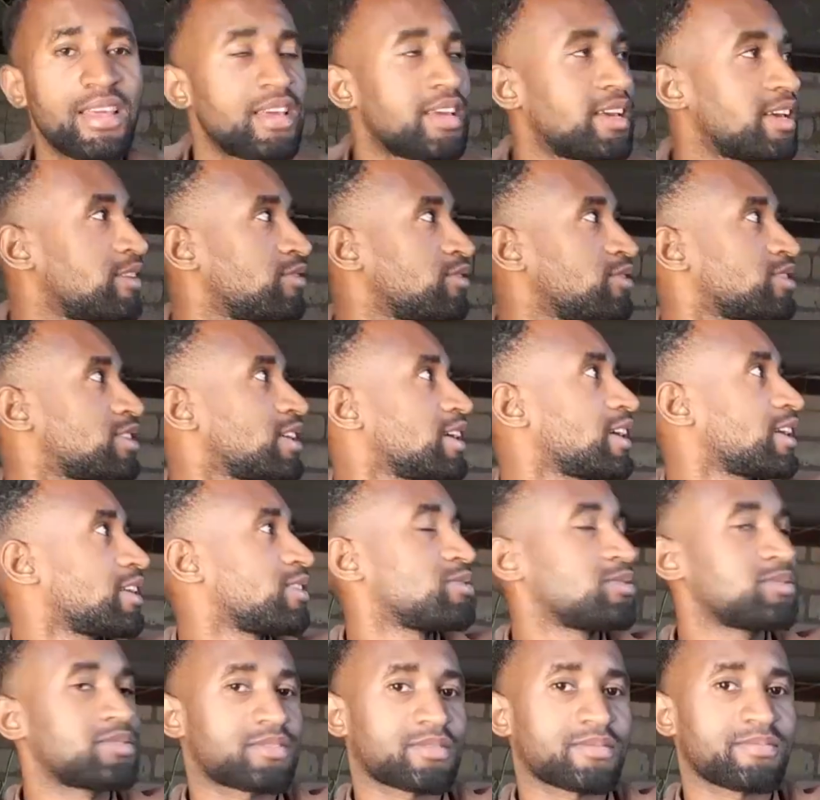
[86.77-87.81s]
if you take a
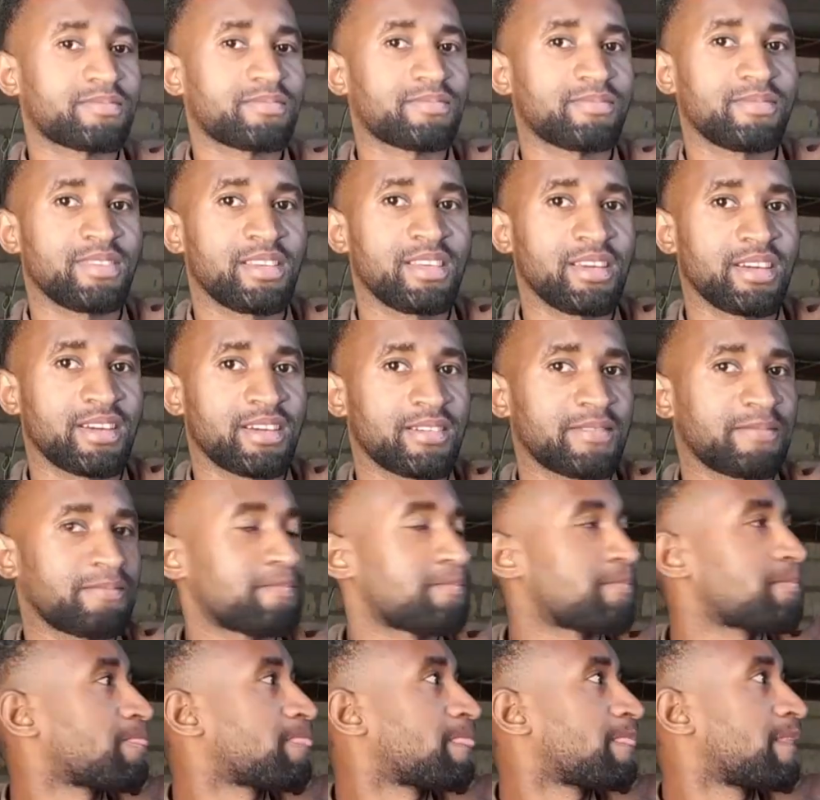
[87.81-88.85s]
look here,
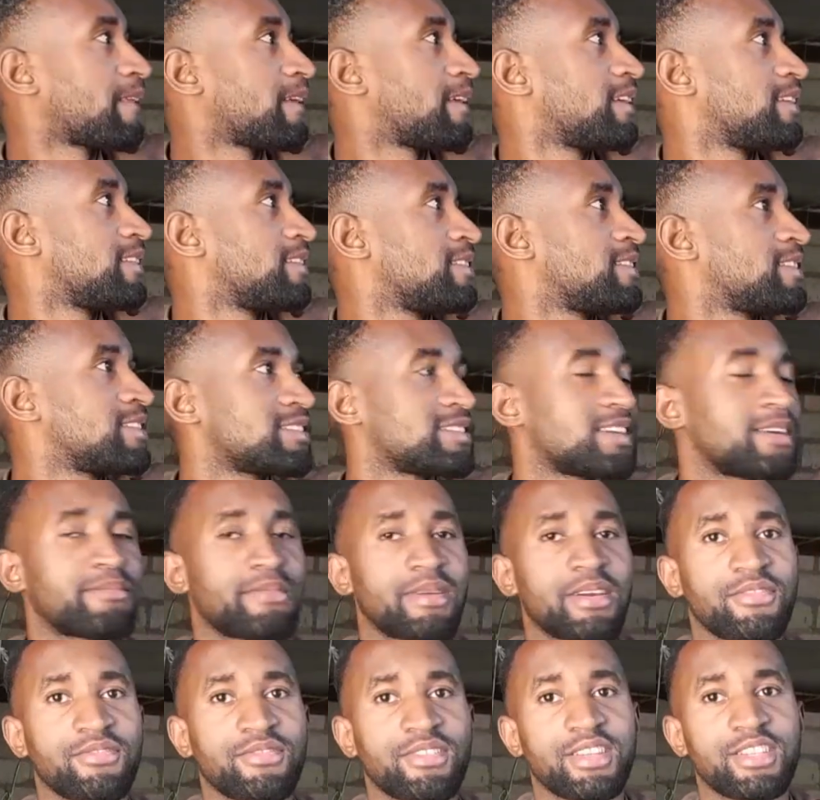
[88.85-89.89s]
these are
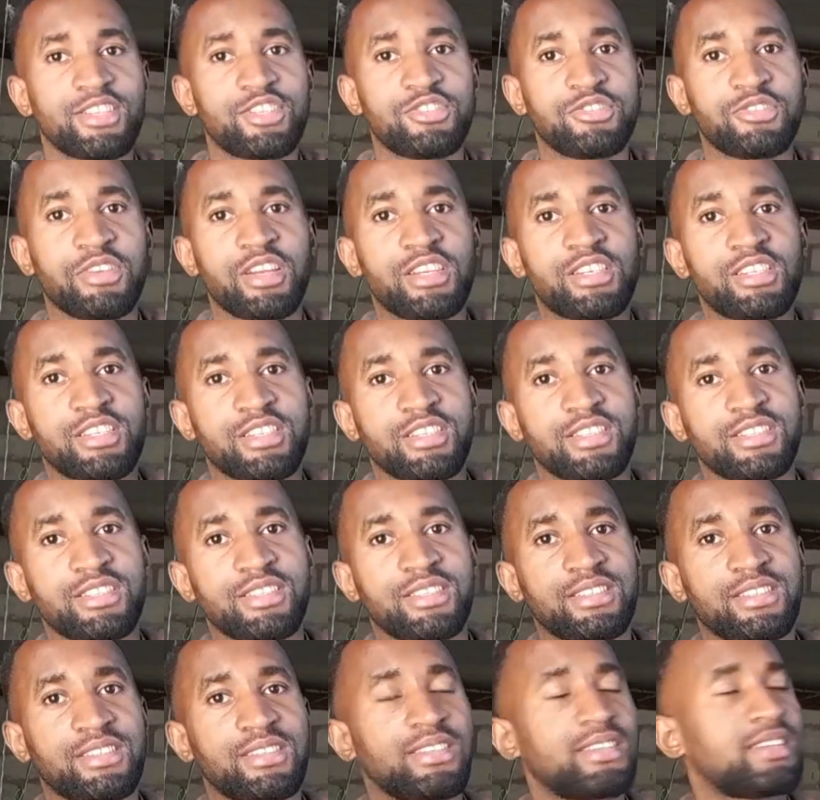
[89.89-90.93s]
my
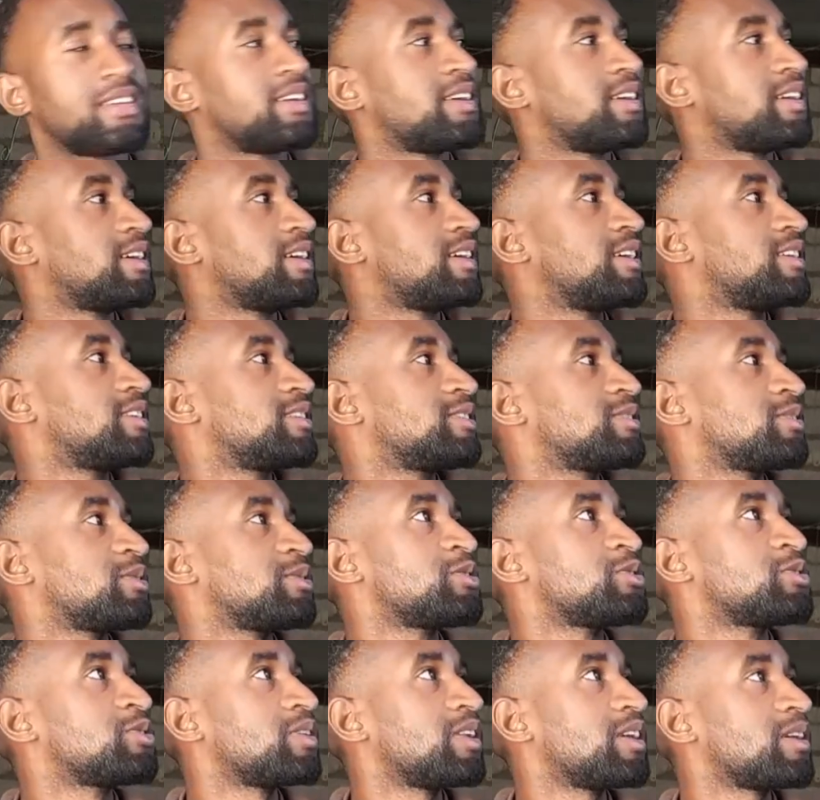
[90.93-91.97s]
ventilations. So
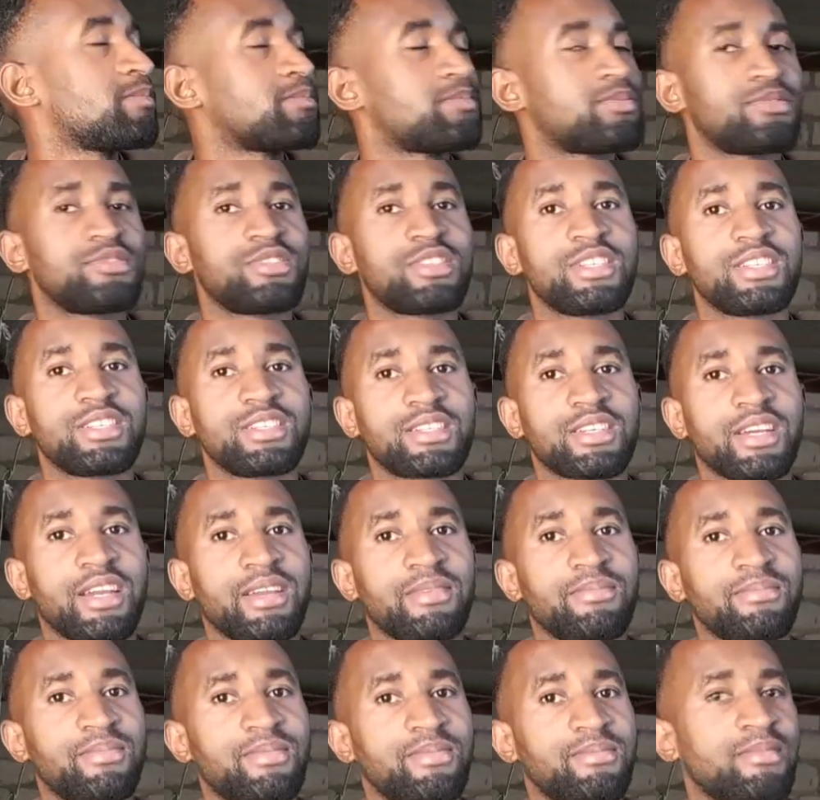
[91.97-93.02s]
during brooding
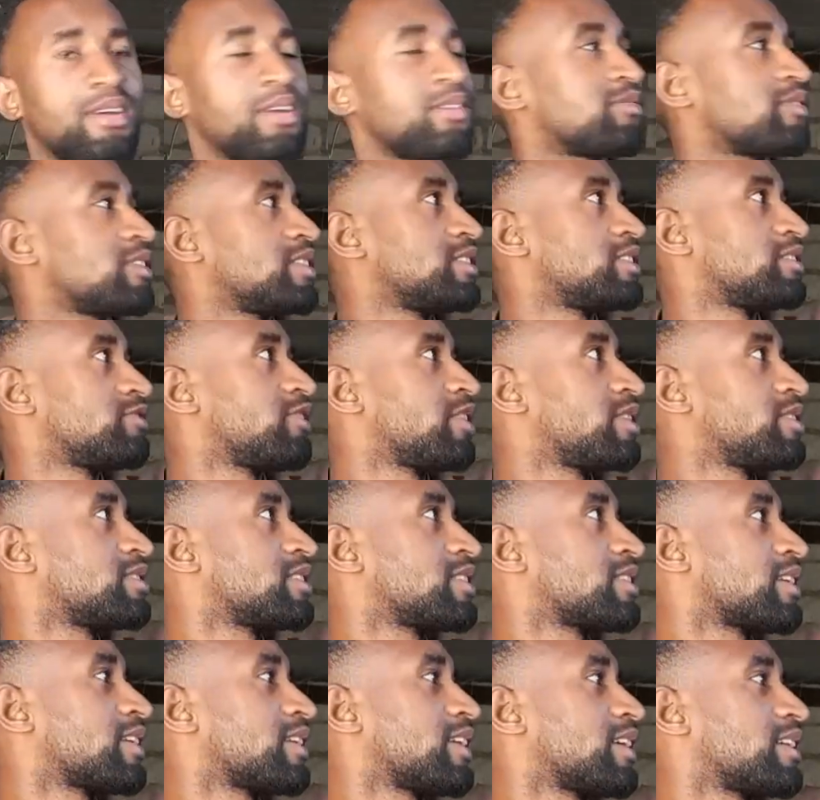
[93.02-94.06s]
time, my
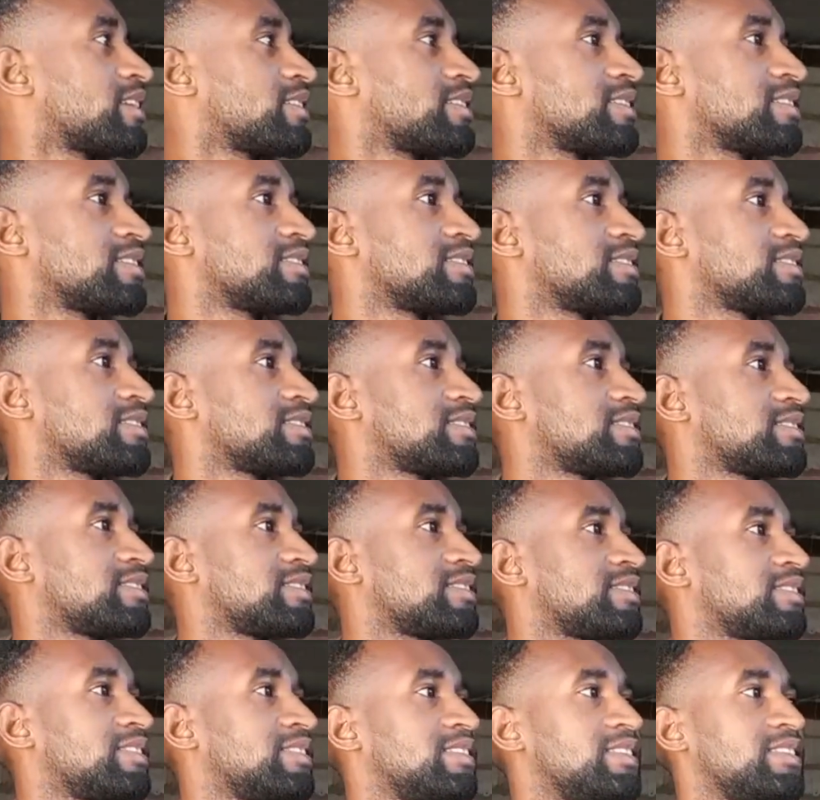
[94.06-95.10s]
ventilation are like this.
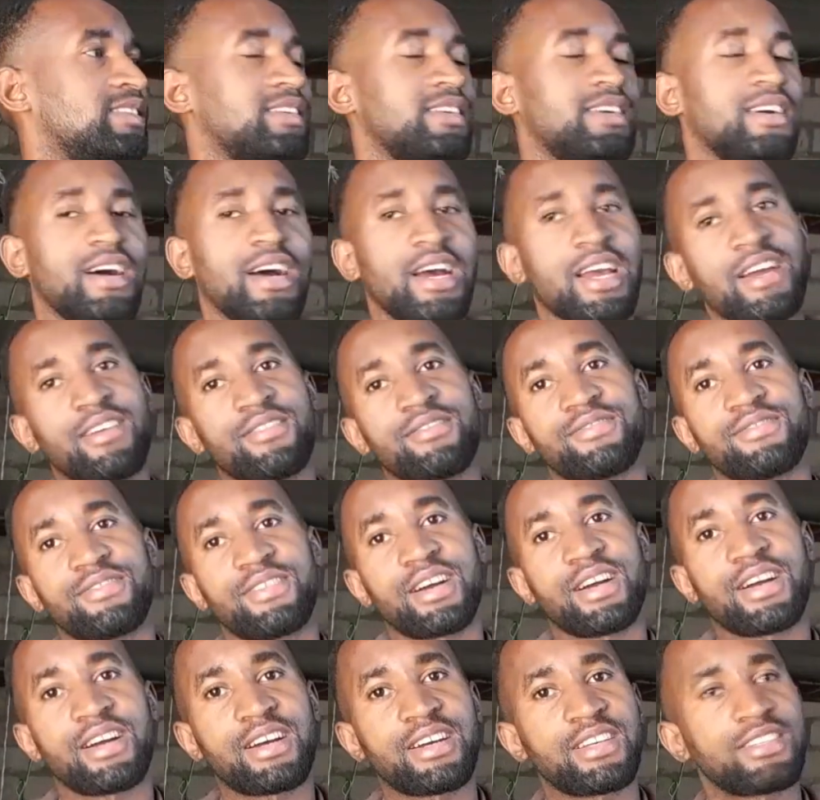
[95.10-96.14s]
I have
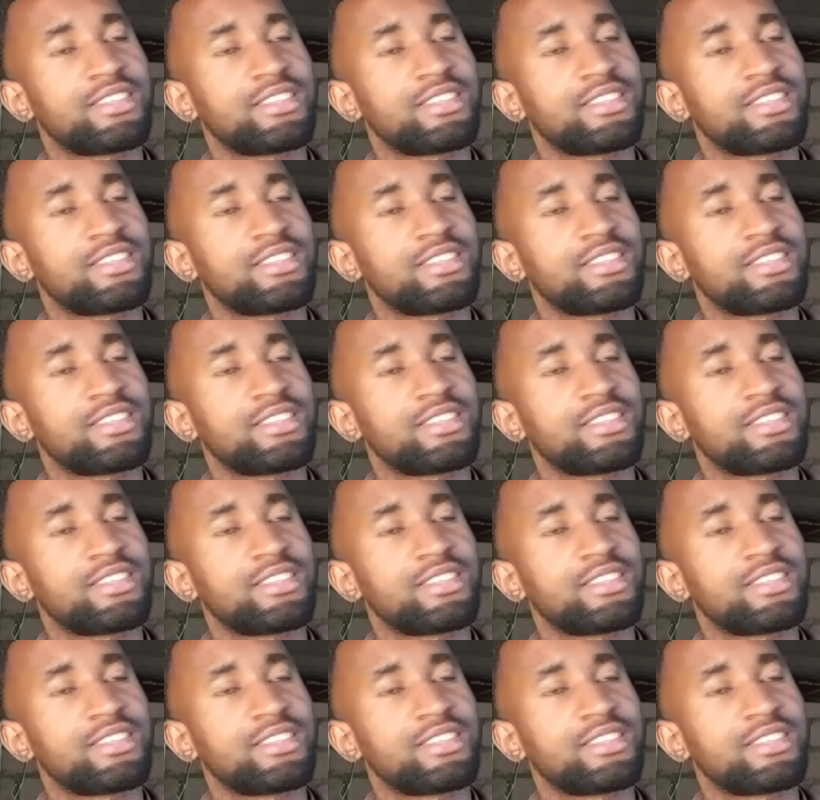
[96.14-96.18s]
a